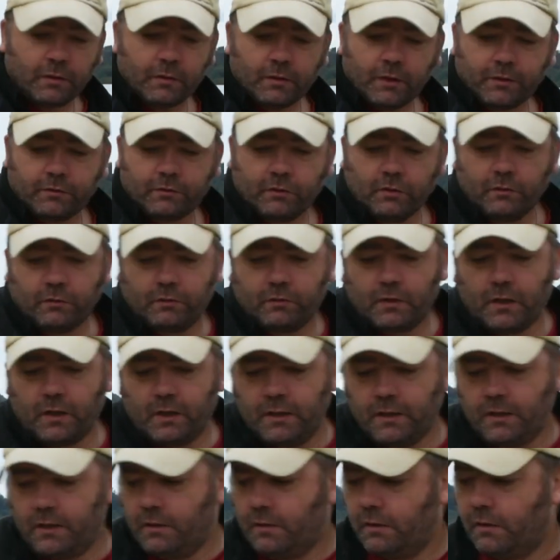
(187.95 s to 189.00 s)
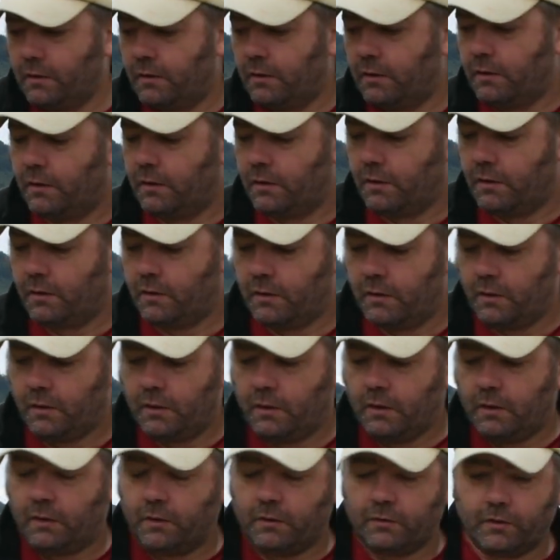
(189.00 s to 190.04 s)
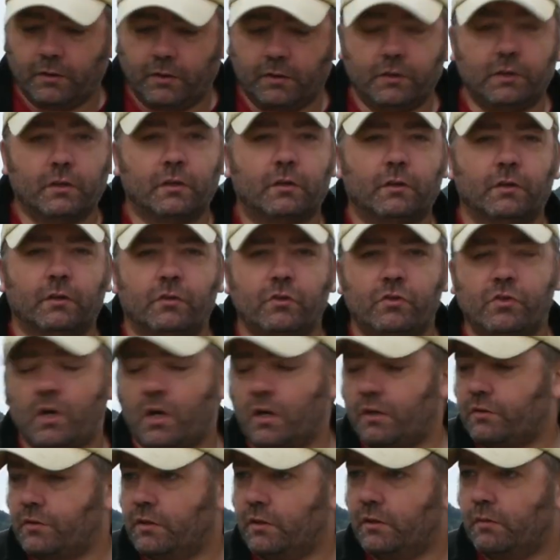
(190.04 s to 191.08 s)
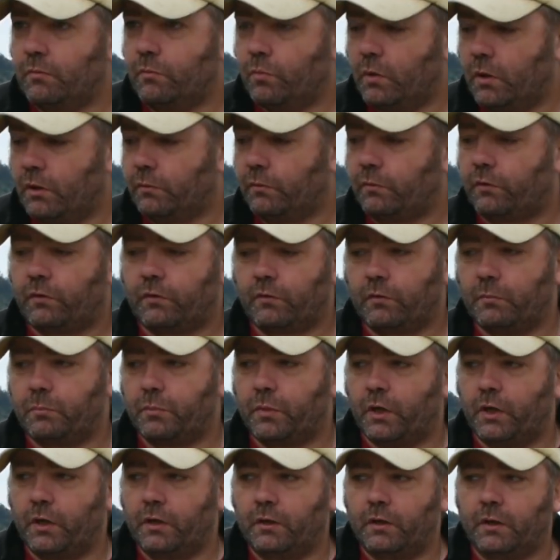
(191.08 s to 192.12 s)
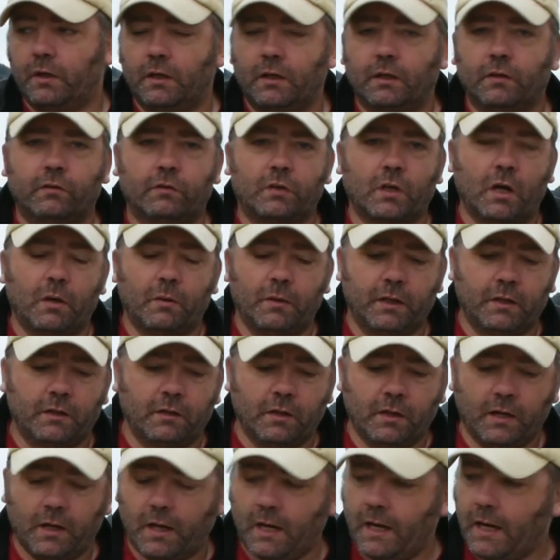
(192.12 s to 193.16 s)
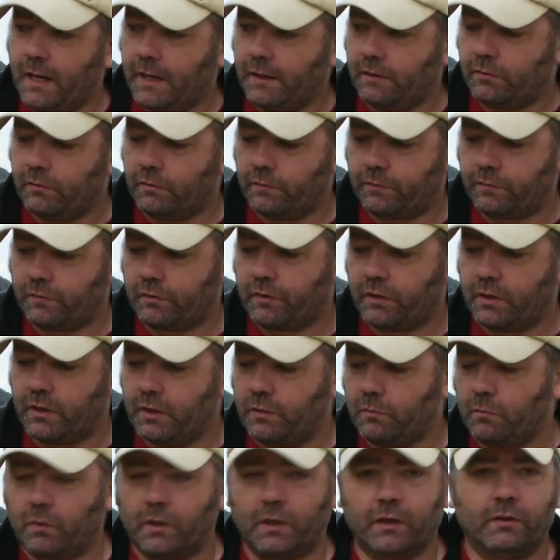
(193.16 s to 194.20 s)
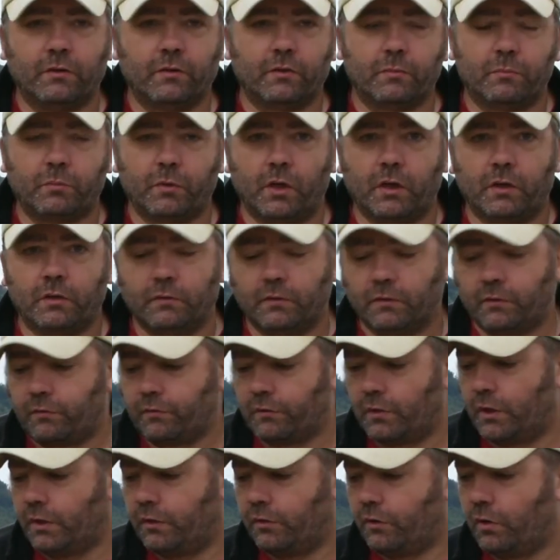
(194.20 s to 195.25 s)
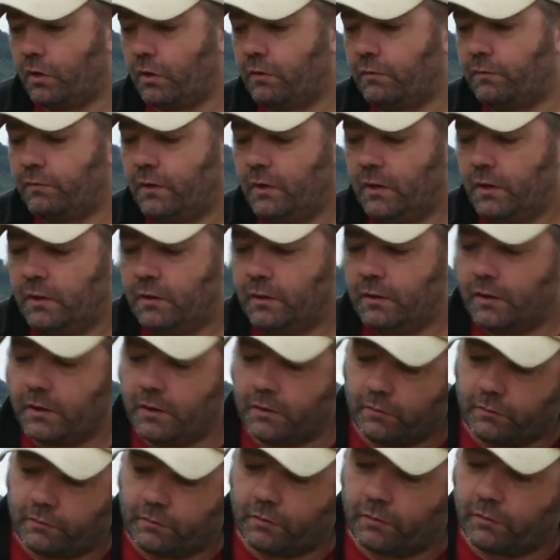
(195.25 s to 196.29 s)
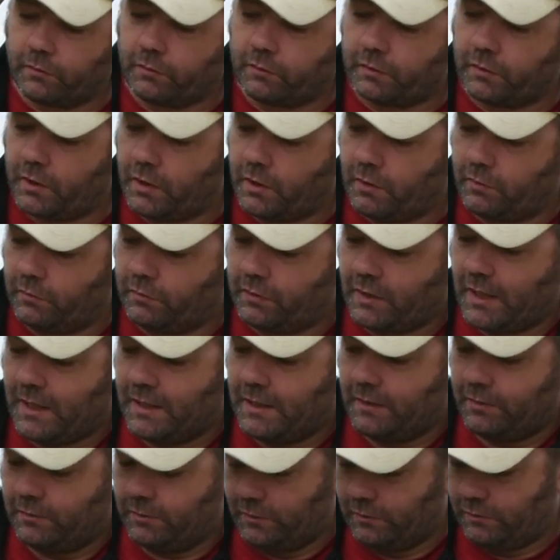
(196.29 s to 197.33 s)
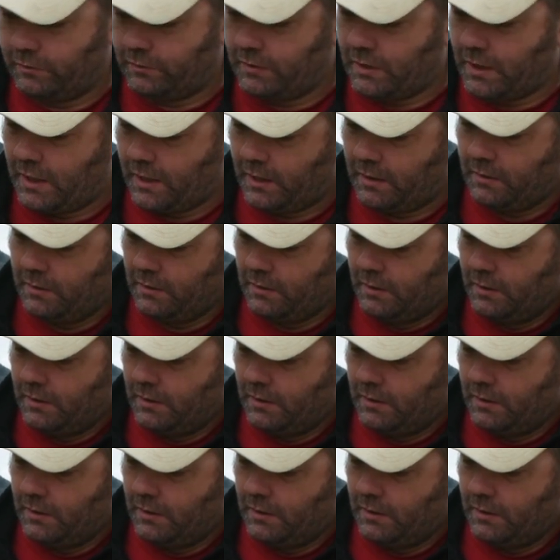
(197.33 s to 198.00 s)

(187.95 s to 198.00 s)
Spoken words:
they do say that you can charge it whilst the burner is going, and obviously when the burner is turned off. They also say that